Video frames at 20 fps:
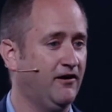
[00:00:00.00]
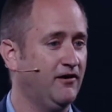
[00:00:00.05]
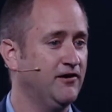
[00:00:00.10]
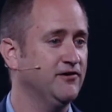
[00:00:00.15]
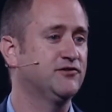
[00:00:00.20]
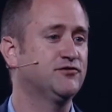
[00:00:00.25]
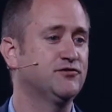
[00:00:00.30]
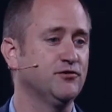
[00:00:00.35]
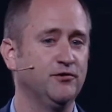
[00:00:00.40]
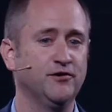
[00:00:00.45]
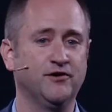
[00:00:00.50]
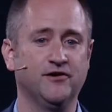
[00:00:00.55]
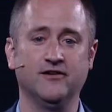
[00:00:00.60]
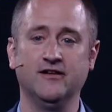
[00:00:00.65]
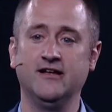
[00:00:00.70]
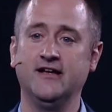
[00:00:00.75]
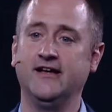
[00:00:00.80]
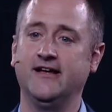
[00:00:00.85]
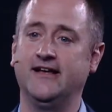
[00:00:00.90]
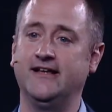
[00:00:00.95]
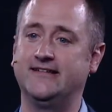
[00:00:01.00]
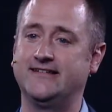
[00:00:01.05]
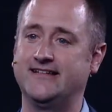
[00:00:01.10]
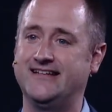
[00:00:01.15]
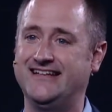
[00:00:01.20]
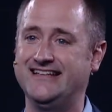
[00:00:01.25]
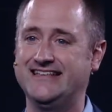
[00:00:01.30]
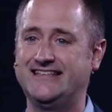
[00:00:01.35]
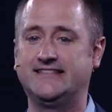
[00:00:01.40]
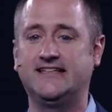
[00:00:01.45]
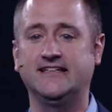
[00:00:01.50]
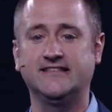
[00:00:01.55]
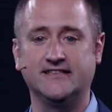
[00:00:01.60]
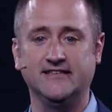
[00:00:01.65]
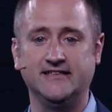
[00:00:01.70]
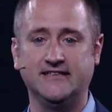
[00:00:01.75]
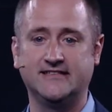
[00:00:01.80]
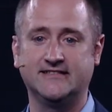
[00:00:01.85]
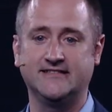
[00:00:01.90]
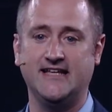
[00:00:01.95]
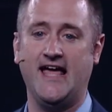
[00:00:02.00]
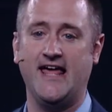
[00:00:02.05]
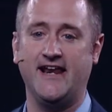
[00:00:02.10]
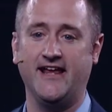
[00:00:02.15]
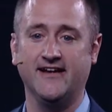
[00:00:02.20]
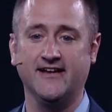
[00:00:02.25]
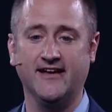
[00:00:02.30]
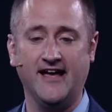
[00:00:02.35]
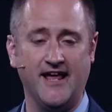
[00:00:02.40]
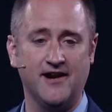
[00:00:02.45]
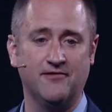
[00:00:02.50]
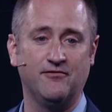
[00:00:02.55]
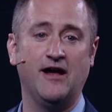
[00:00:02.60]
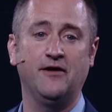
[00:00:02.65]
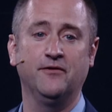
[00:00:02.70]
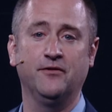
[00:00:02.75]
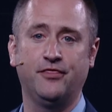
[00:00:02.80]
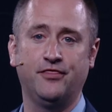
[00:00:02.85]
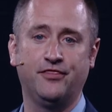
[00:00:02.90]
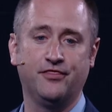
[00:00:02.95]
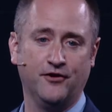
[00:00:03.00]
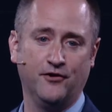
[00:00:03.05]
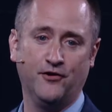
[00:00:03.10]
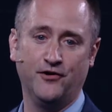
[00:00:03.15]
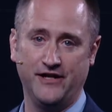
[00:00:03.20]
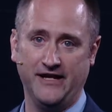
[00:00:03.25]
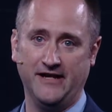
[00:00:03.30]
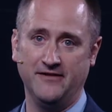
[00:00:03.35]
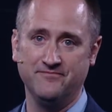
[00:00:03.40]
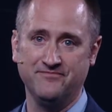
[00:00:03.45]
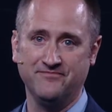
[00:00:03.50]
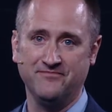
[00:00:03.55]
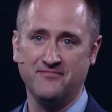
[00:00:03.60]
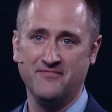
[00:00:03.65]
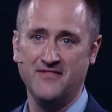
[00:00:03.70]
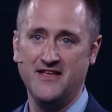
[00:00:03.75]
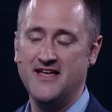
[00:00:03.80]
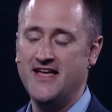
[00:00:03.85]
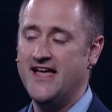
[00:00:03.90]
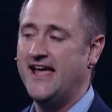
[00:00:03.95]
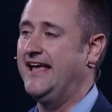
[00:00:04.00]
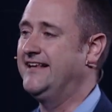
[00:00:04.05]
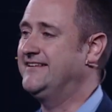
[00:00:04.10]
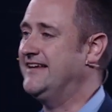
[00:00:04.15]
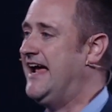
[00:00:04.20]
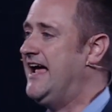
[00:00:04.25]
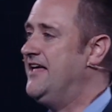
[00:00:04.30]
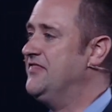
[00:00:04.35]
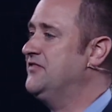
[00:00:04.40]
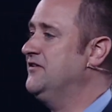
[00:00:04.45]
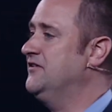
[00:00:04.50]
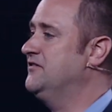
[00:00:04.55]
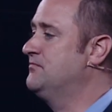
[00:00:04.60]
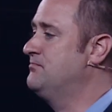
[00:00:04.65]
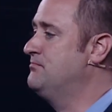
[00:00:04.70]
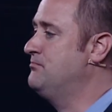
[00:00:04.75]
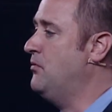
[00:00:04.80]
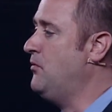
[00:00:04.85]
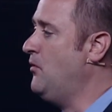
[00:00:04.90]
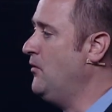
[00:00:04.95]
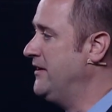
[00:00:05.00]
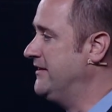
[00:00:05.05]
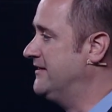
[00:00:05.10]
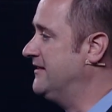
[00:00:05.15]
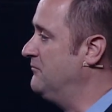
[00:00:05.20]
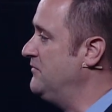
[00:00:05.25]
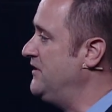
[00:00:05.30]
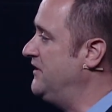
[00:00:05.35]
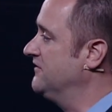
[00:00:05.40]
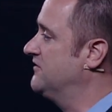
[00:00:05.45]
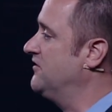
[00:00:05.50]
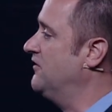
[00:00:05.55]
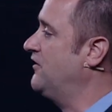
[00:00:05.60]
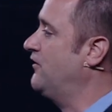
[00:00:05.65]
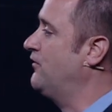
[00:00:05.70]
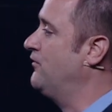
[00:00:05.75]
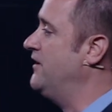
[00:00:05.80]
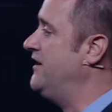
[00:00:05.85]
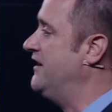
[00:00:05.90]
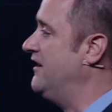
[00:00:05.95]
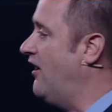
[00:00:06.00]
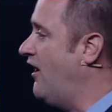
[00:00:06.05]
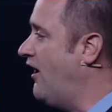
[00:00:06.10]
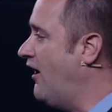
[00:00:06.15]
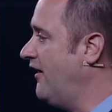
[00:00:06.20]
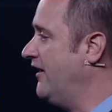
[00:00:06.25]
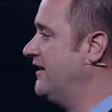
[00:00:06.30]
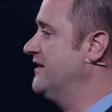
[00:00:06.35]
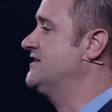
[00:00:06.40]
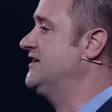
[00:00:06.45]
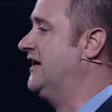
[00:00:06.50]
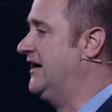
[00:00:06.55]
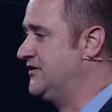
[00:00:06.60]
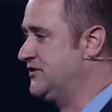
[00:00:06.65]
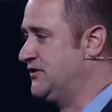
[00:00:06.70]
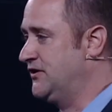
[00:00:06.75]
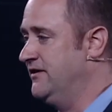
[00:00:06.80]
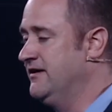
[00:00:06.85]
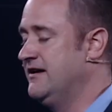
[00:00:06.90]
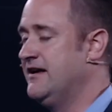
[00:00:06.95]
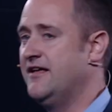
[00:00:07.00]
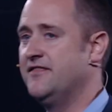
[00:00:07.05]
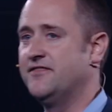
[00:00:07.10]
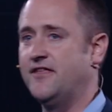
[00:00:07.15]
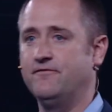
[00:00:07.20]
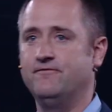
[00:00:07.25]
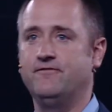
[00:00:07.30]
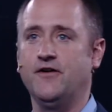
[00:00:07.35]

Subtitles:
our soil is consistently static at around 30. It's at this point that we can start creating architecture that